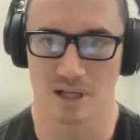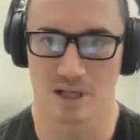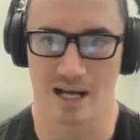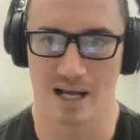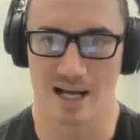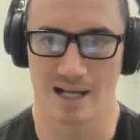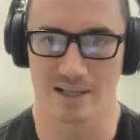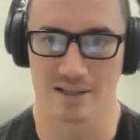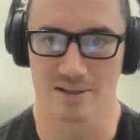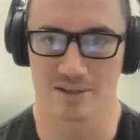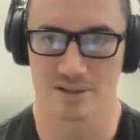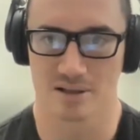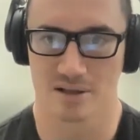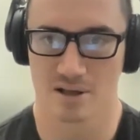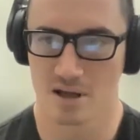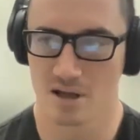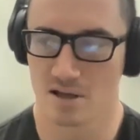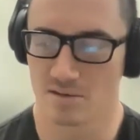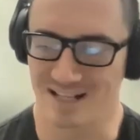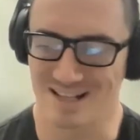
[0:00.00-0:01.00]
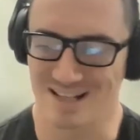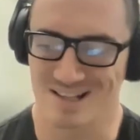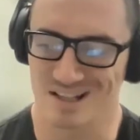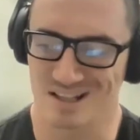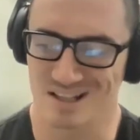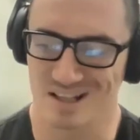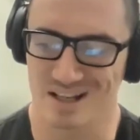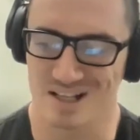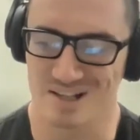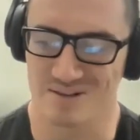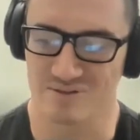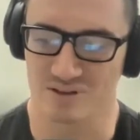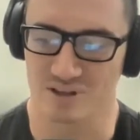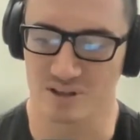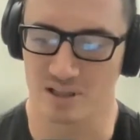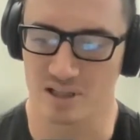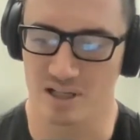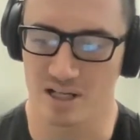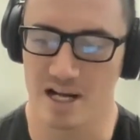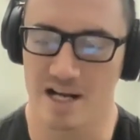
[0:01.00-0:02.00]
And that's the case
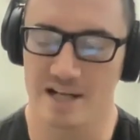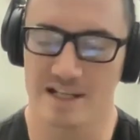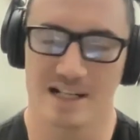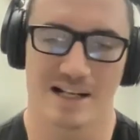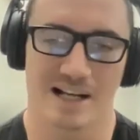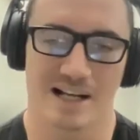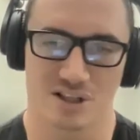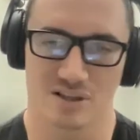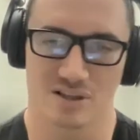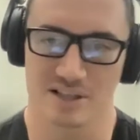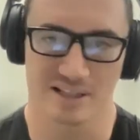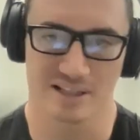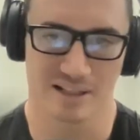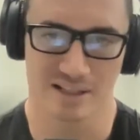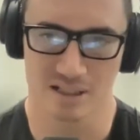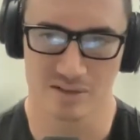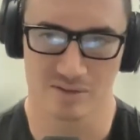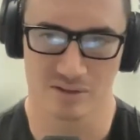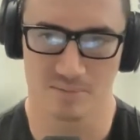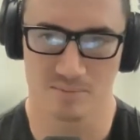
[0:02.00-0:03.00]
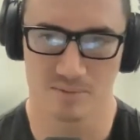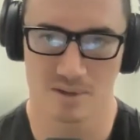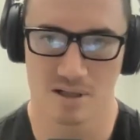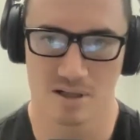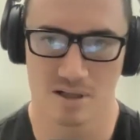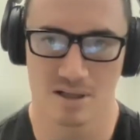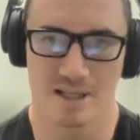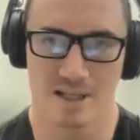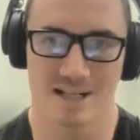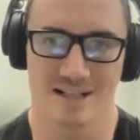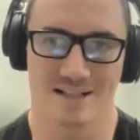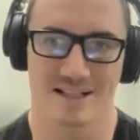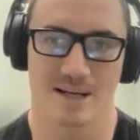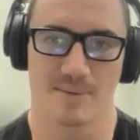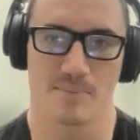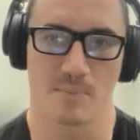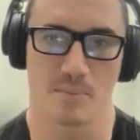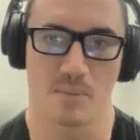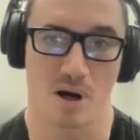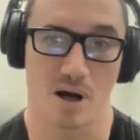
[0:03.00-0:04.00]
for any lecture they get given,
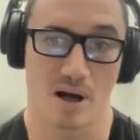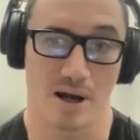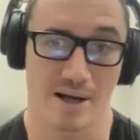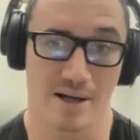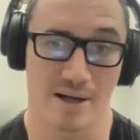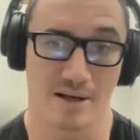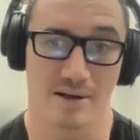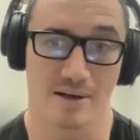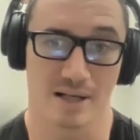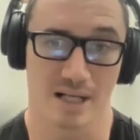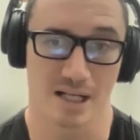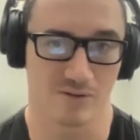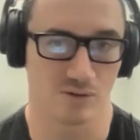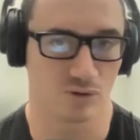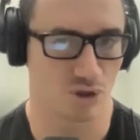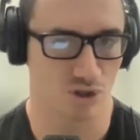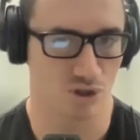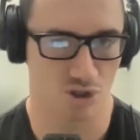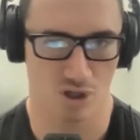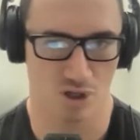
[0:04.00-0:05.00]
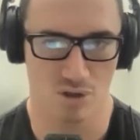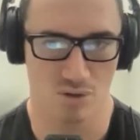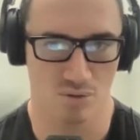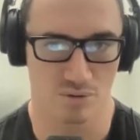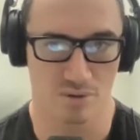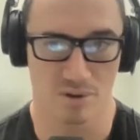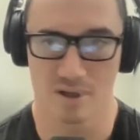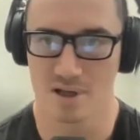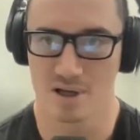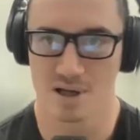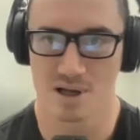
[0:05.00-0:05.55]
except mine never got shown